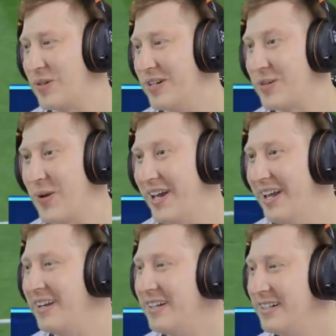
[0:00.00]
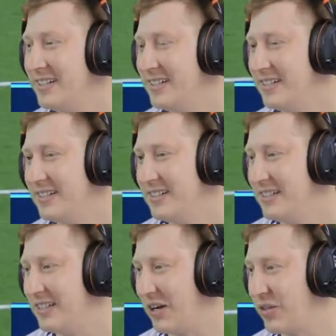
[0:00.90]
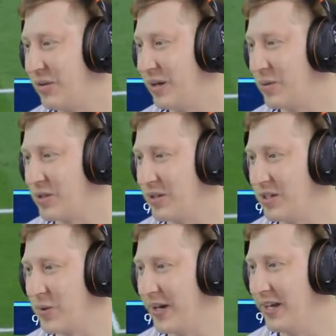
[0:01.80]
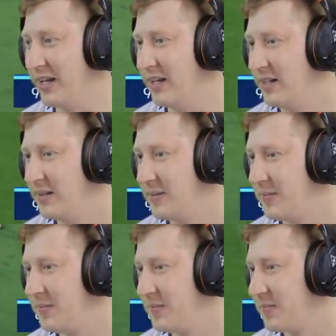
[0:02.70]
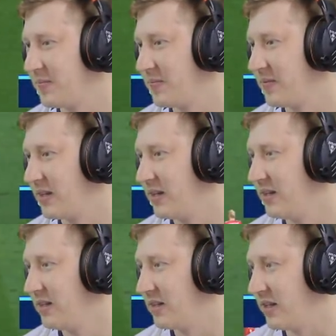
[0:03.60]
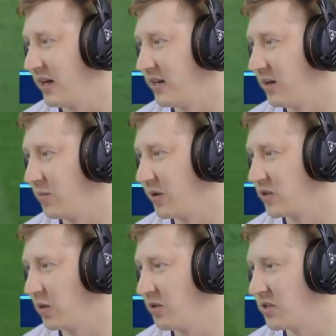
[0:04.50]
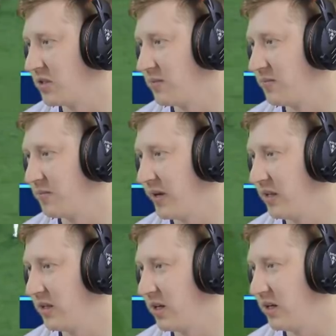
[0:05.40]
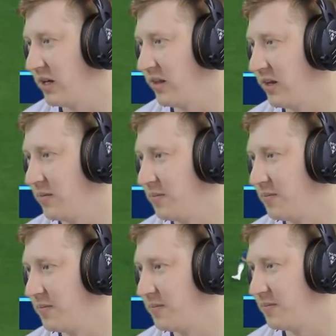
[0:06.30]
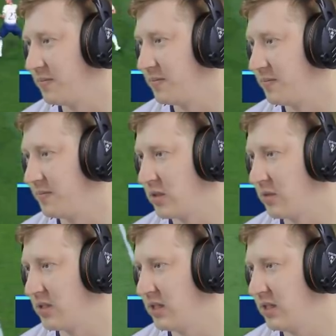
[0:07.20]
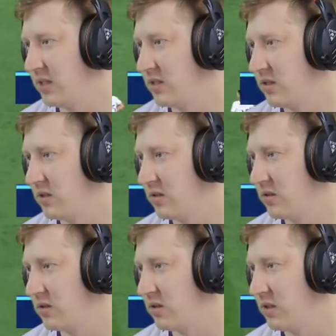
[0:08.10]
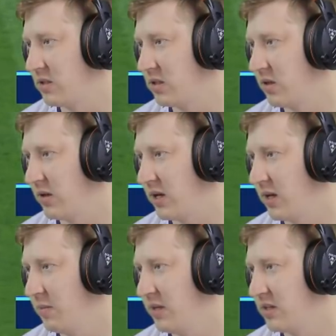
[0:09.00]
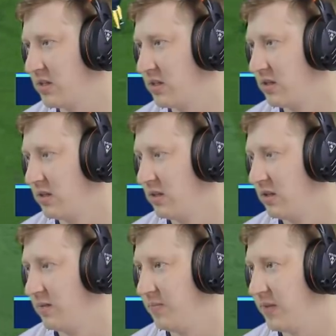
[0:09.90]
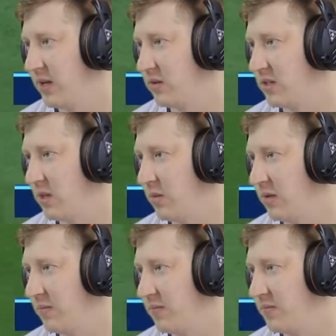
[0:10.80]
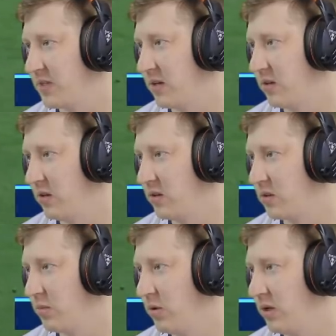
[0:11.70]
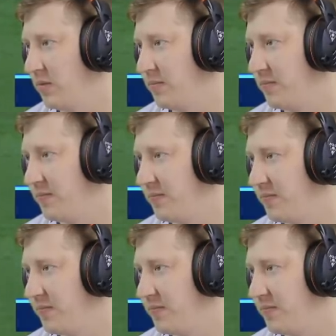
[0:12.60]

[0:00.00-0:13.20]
thought that was on its way in. I thought that was on its way in. Good header by Thomas. Bale can't get there. Back to Martinez to Lusso, James, out to Kimmich, down the line to Muller,